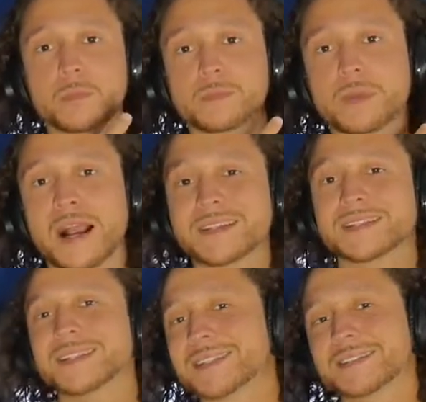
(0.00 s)

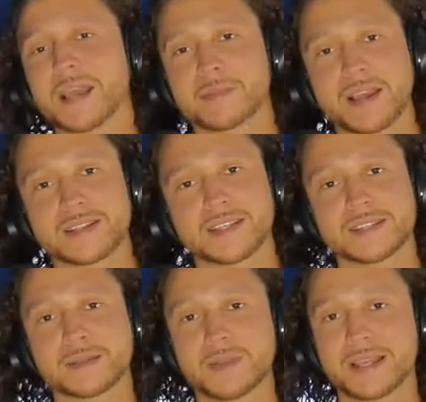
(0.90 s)
behind-the-scenes type
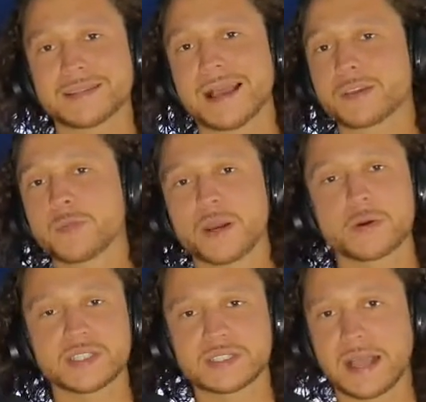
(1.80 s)
content, some, like,
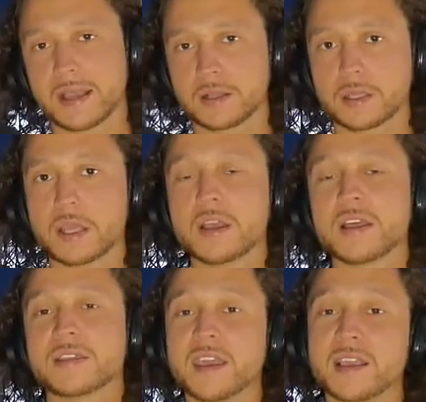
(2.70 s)
documentary-style
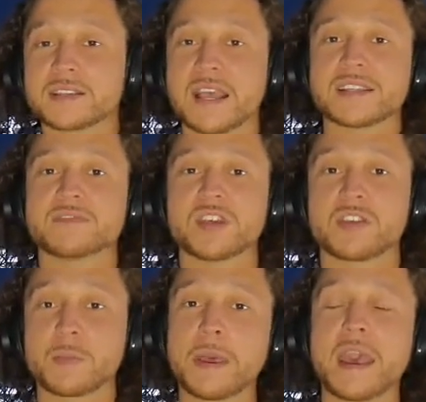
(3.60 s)
things as I've done
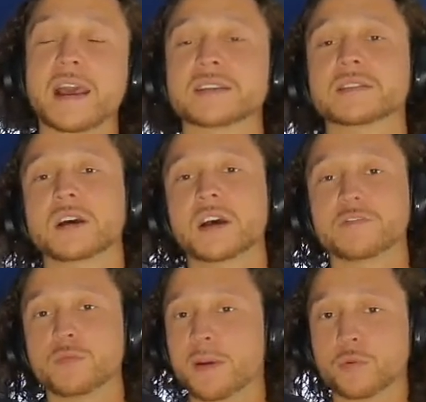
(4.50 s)
in the past. If
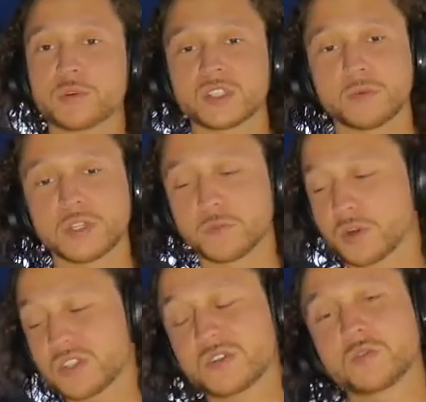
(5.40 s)
you remember with So Much
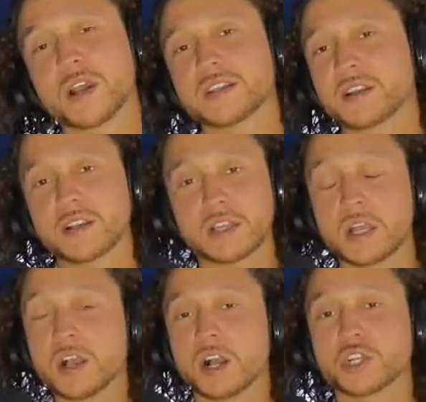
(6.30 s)
More 2, I did a
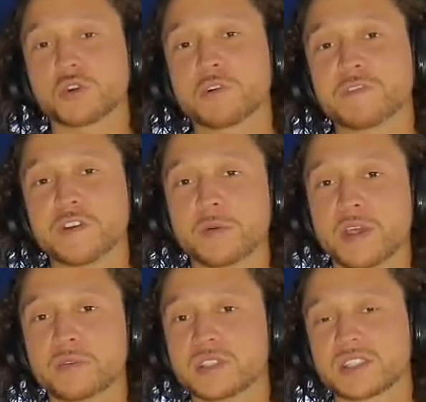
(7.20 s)
short film
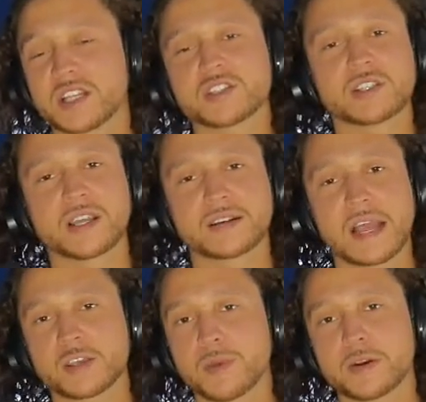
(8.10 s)
that was essentially like
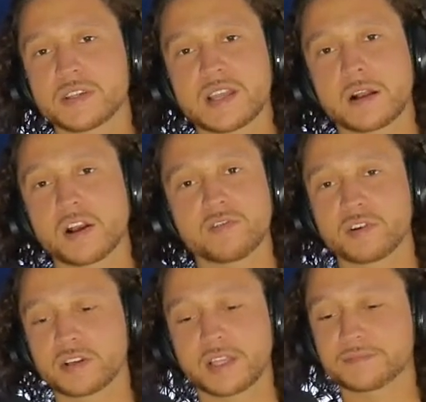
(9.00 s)
documentary style
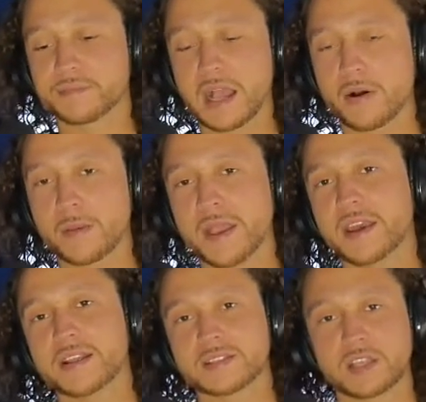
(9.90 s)
covering like how I
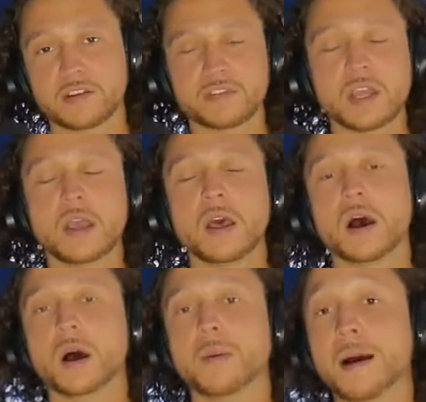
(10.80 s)
made it and stuff.
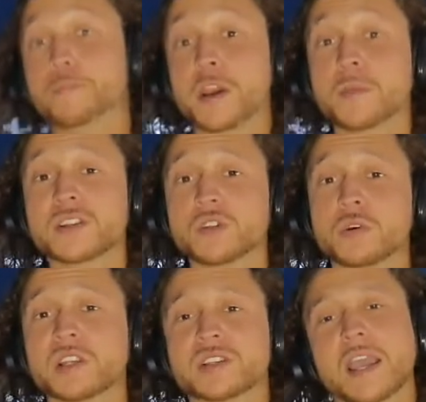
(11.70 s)
I'm pretty much
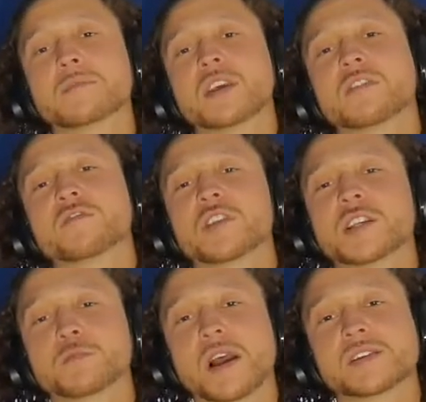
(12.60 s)
doing the same thing for
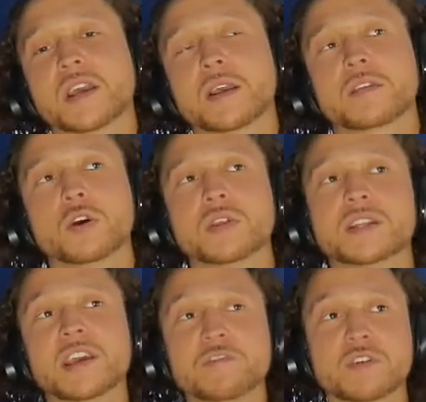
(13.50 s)
this project. The only
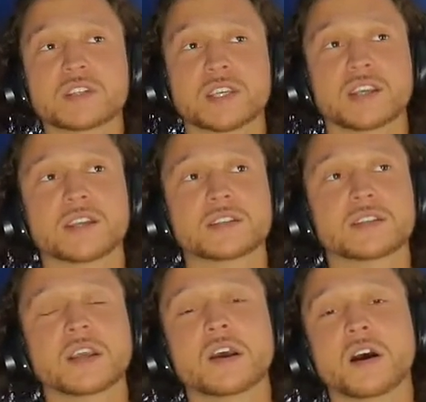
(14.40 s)
difference
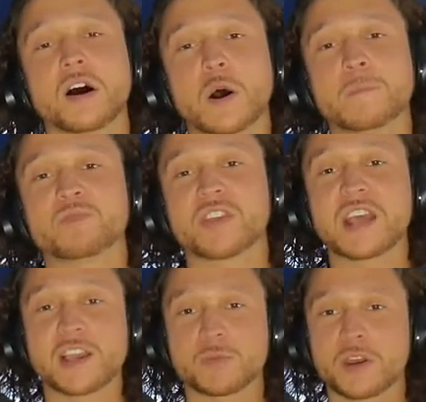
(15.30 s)
is the
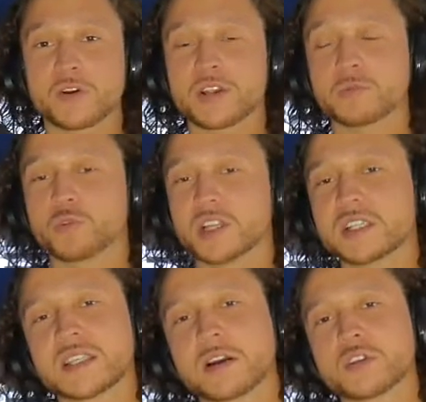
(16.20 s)
documentary really
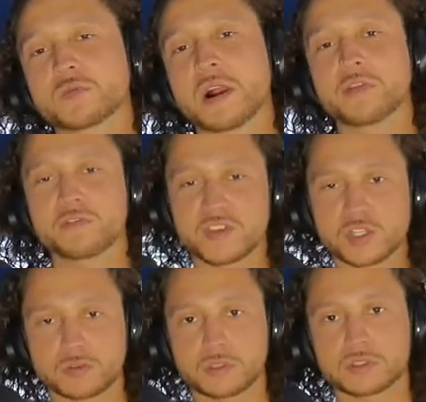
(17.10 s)
centers around the
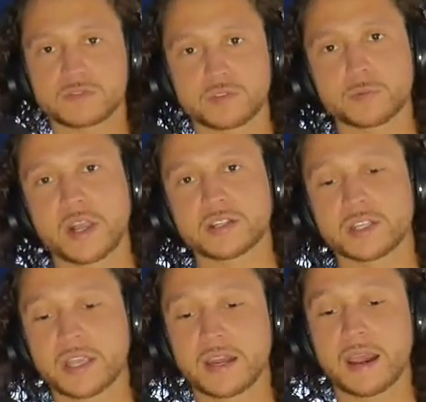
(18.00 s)
visuals for the
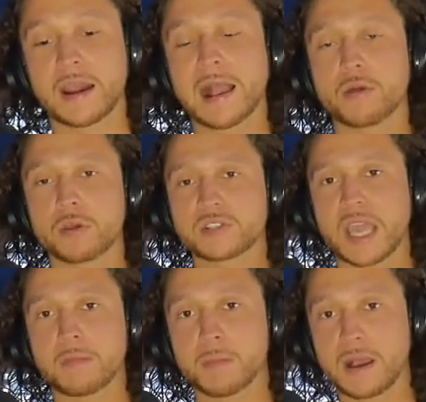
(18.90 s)
project and how those
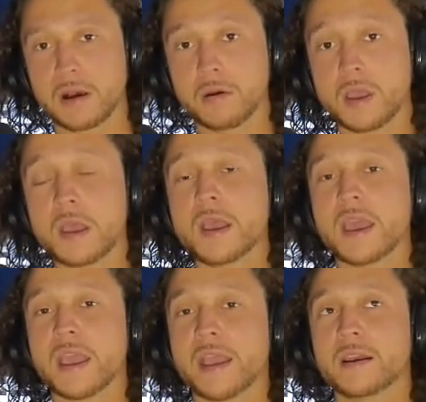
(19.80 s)
came about
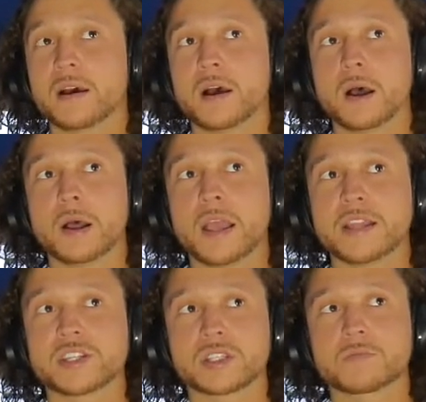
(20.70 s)
and
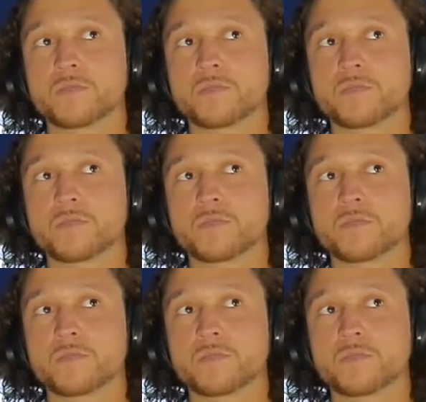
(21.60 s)
just